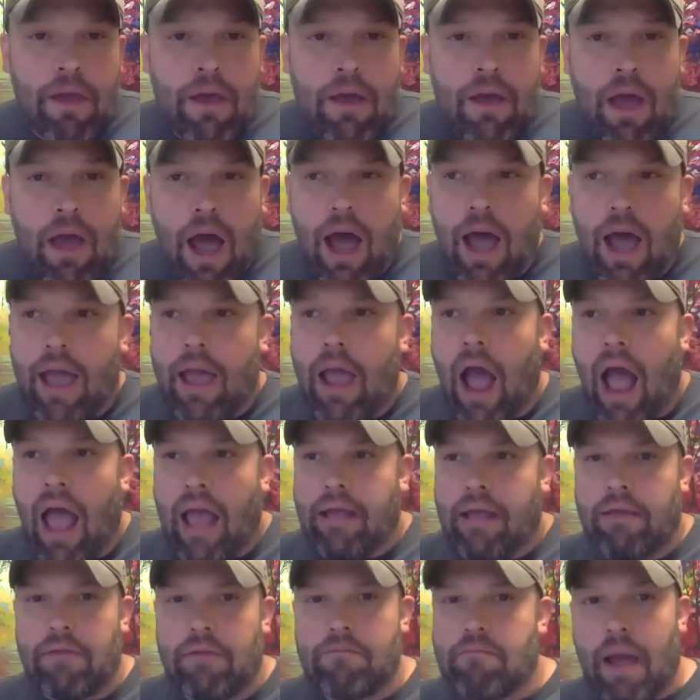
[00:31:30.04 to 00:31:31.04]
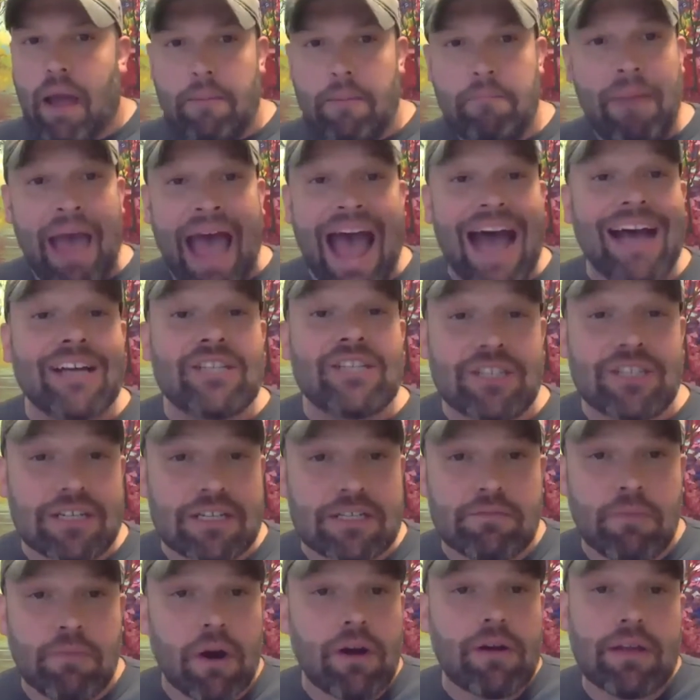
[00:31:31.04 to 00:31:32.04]
My passion
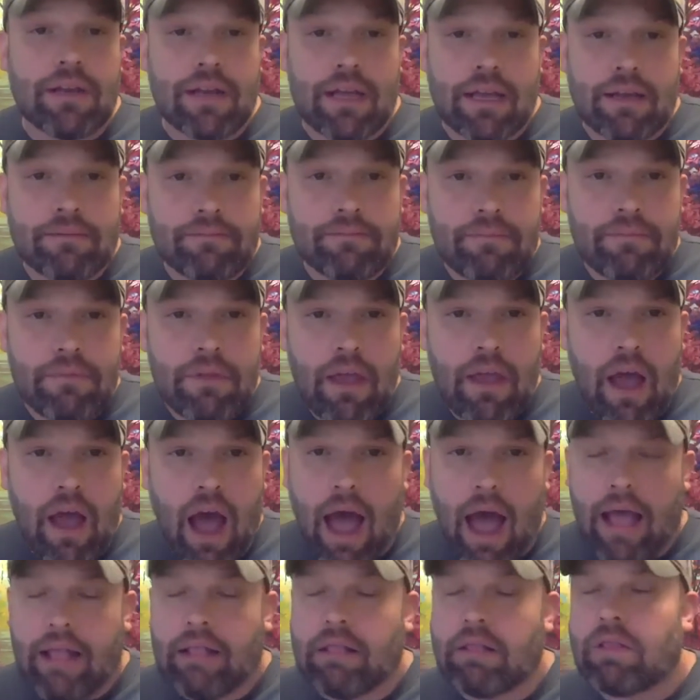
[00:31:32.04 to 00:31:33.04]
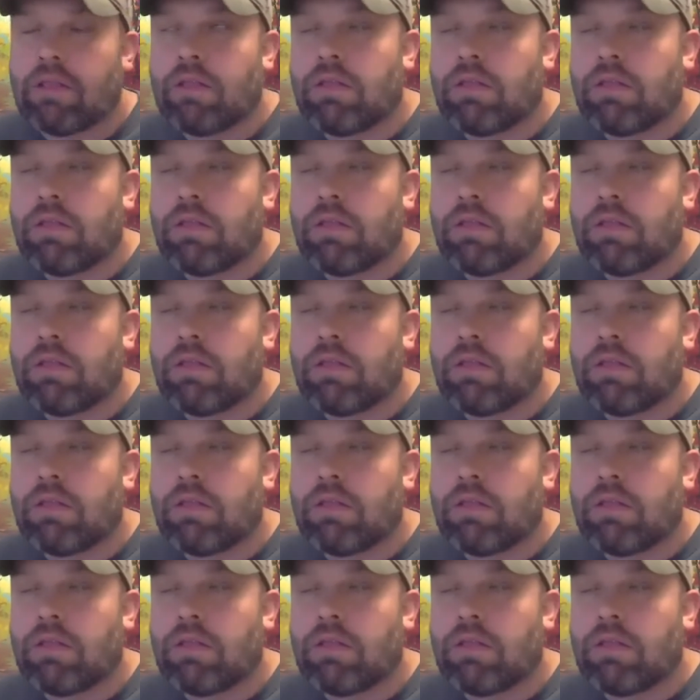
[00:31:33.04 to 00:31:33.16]
is marketing. I love.